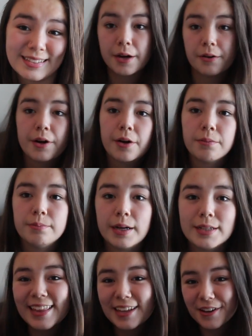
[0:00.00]
I don't know
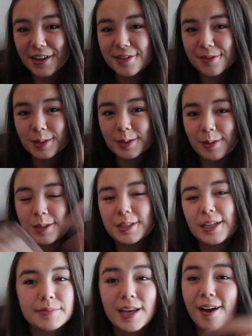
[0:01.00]
but thank you guys so much for
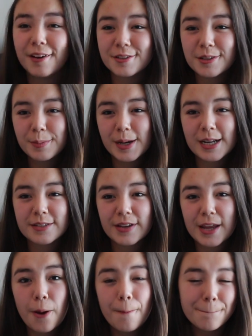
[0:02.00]
watching yeah I'll see you in my next
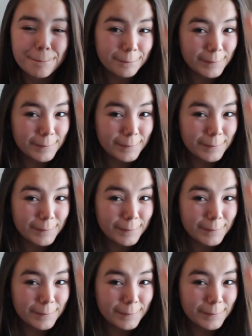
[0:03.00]
video